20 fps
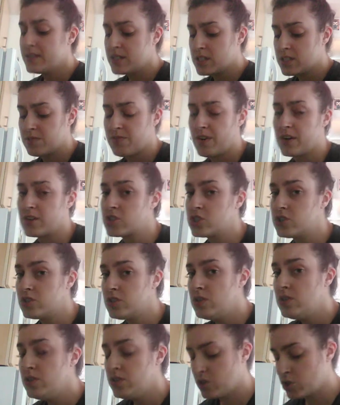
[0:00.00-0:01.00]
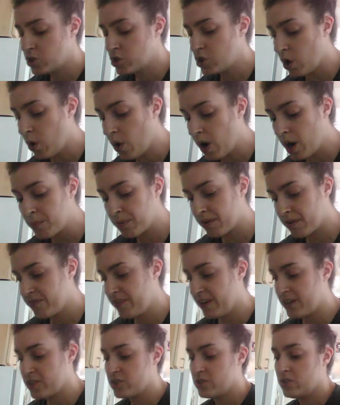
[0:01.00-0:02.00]
dysfunctional, so
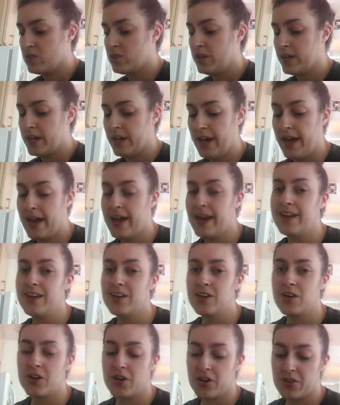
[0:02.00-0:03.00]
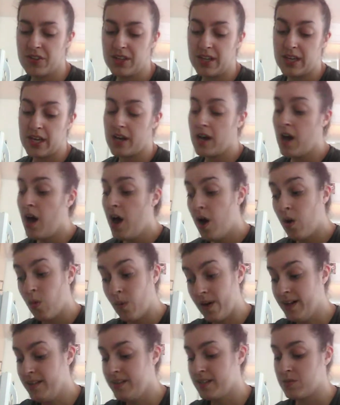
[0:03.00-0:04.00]
unprofessional, and, you're thinking,
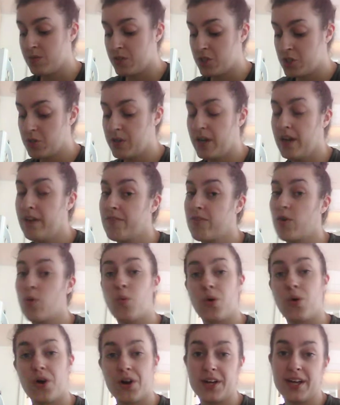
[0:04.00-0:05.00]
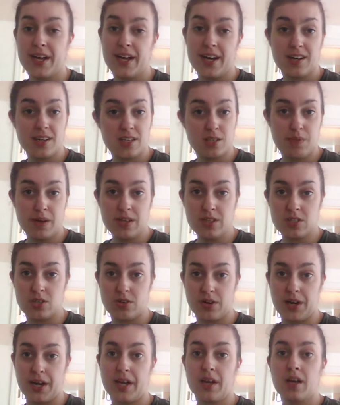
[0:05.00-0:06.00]
well, that's what you get for working at a
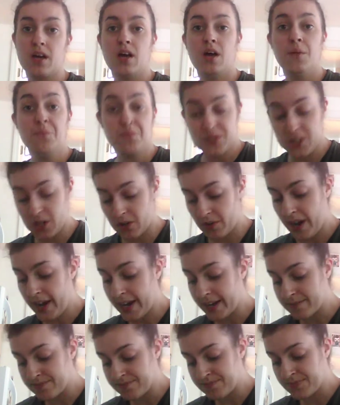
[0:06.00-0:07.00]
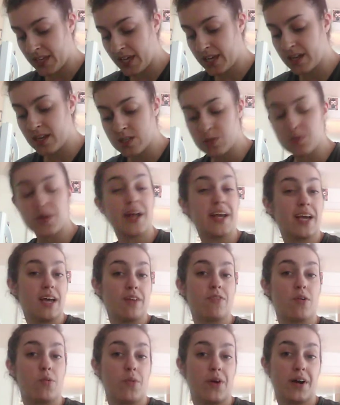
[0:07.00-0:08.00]
dispensary. You're right. It is what I
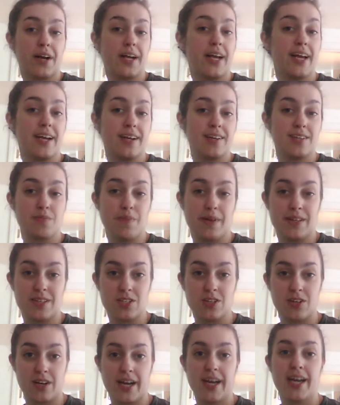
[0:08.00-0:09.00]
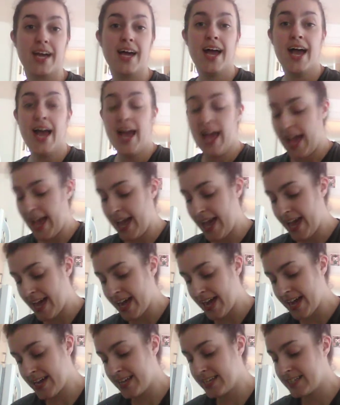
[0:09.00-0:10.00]
get for working at a dispensary.
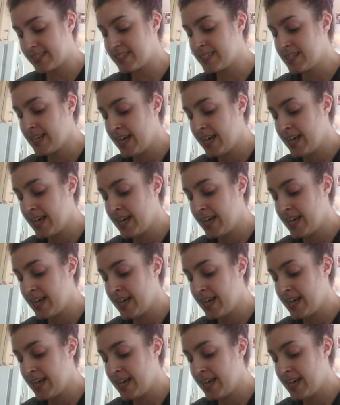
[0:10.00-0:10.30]
And